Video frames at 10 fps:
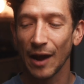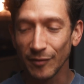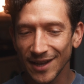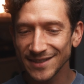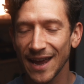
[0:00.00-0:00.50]
I
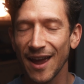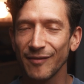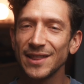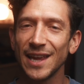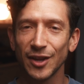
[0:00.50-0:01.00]
realize that
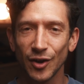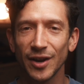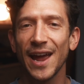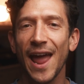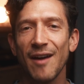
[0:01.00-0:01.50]
everything
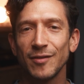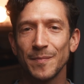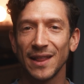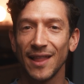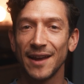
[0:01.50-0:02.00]
good I have in
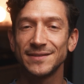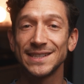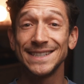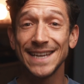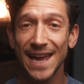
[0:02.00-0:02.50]
my life
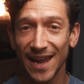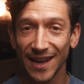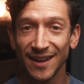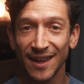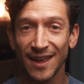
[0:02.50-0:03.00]

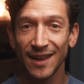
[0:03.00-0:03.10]
today